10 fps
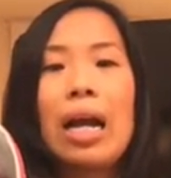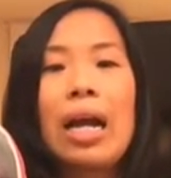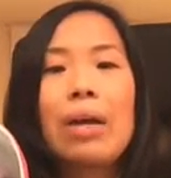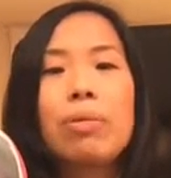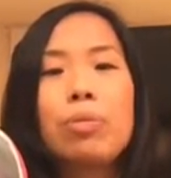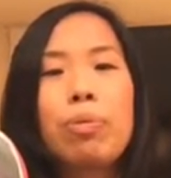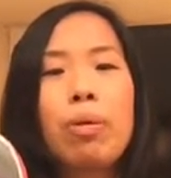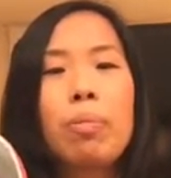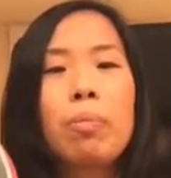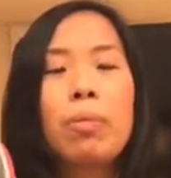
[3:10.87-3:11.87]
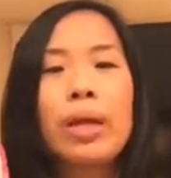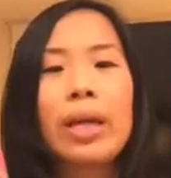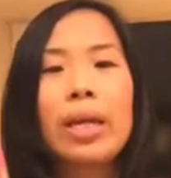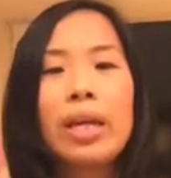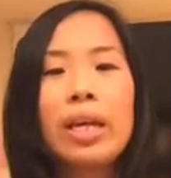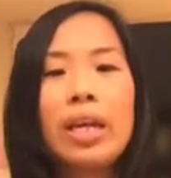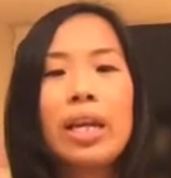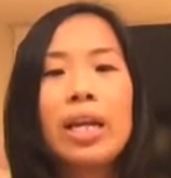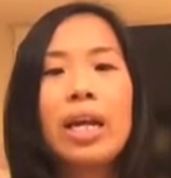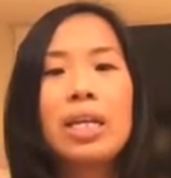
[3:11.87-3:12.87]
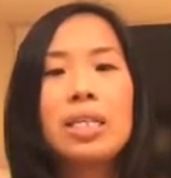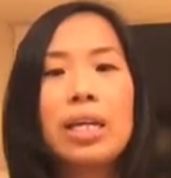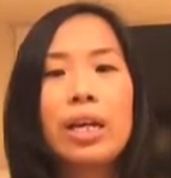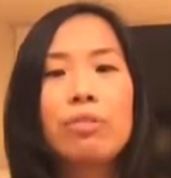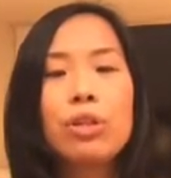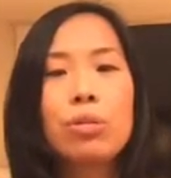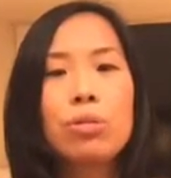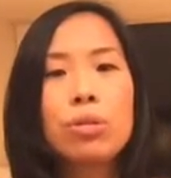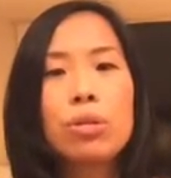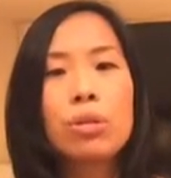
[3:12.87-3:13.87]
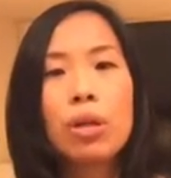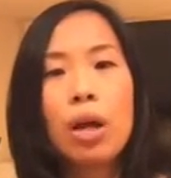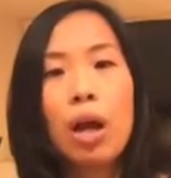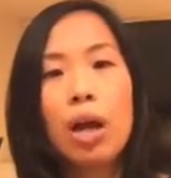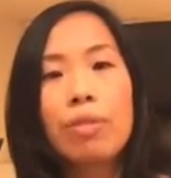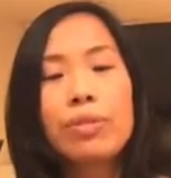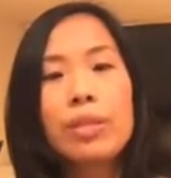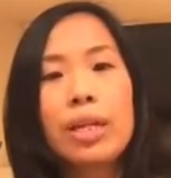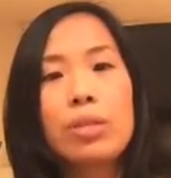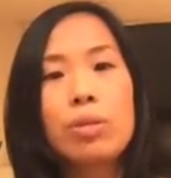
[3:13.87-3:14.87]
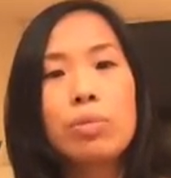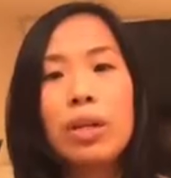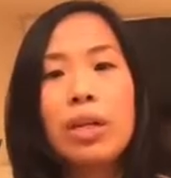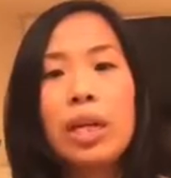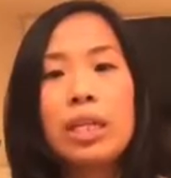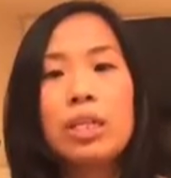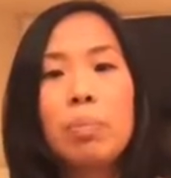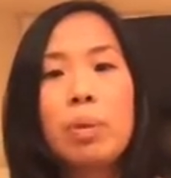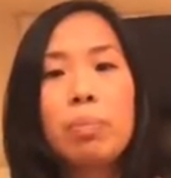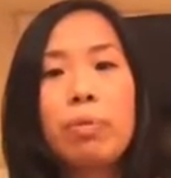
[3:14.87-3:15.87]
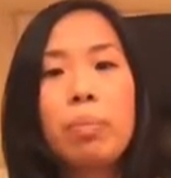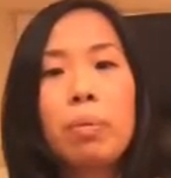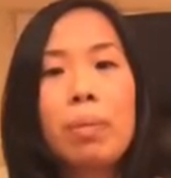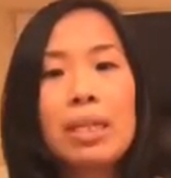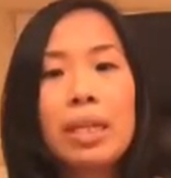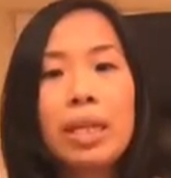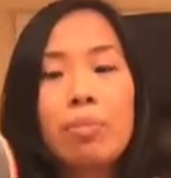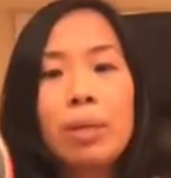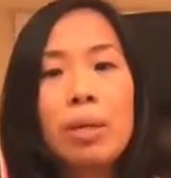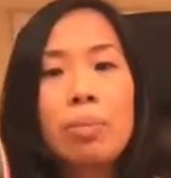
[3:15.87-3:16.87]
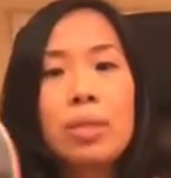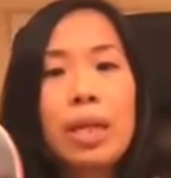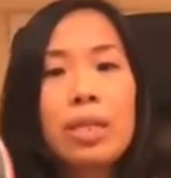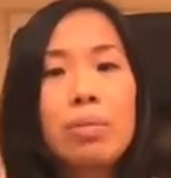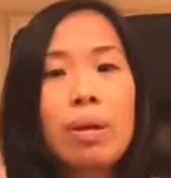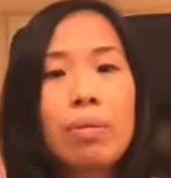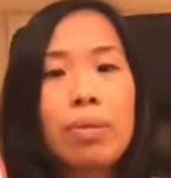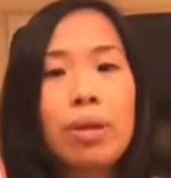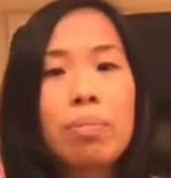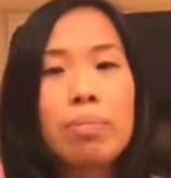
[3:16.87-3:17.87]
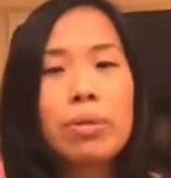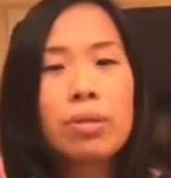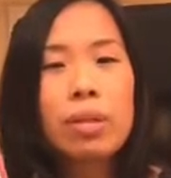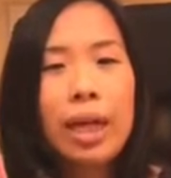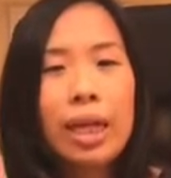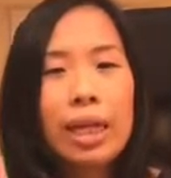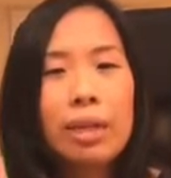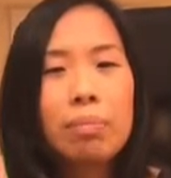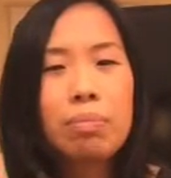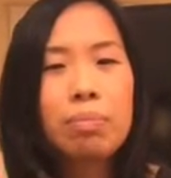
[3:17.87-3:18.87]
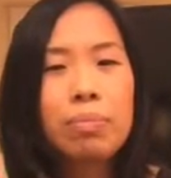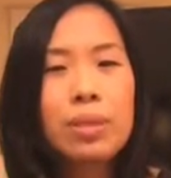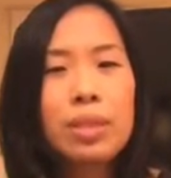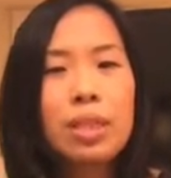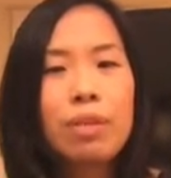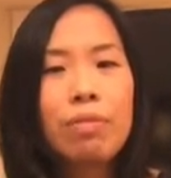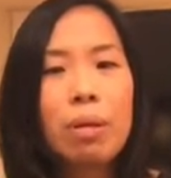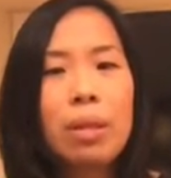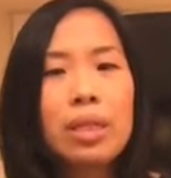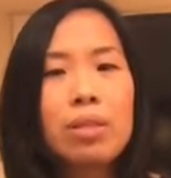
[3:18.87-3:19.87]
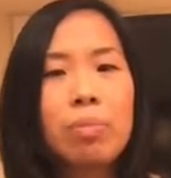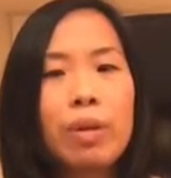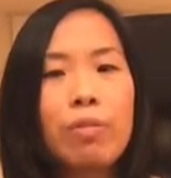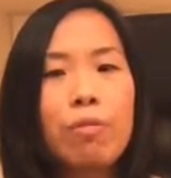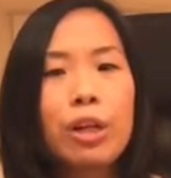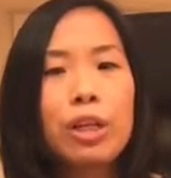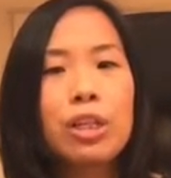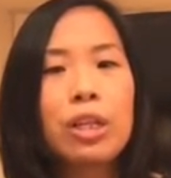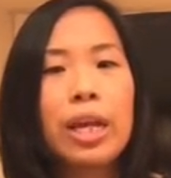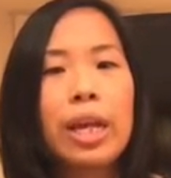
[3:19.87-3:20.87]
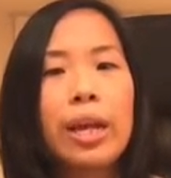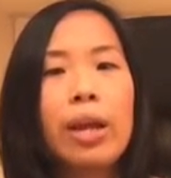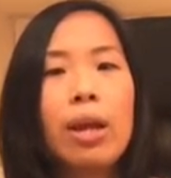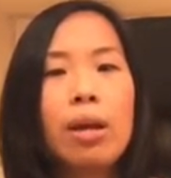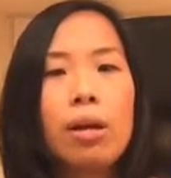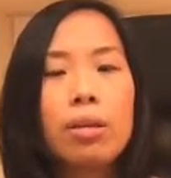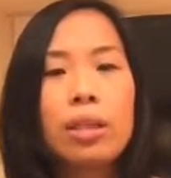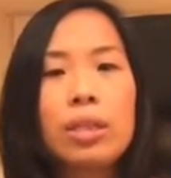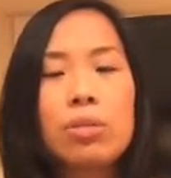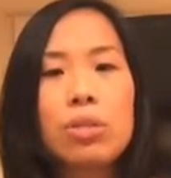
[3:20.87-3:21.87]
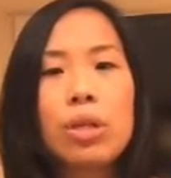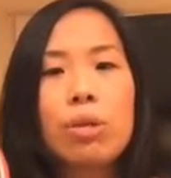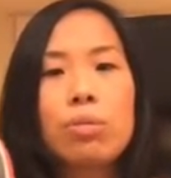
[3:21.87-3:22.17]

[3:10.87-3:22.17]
I would probably, in hindsight, have chosen half a size up. It's not been problematic, I've been able to get away with it, but I can perceive a little bit of friction here on the little toe.